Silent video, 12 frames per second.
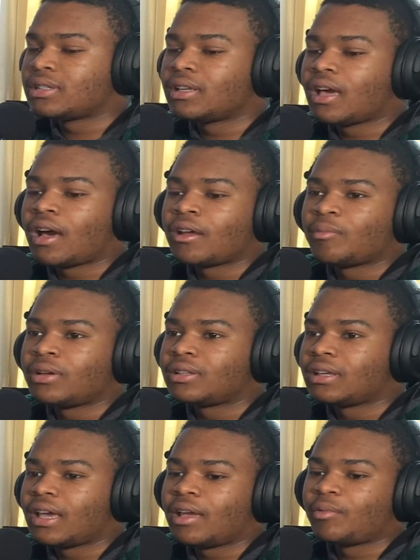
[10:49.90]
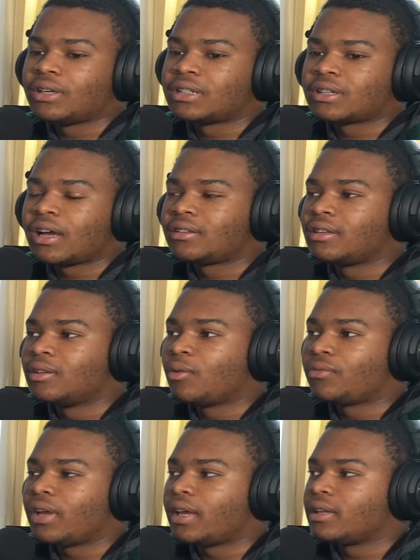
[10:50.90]
got up, hit the game winning shot to
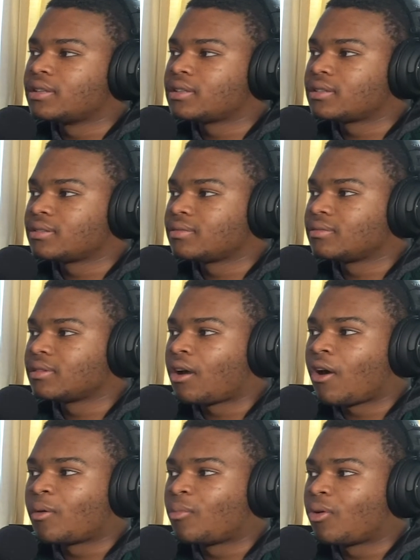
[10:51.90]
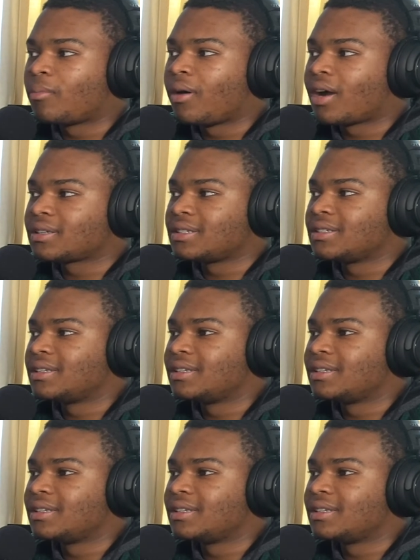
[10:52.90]
no fans, cardboard boxes in the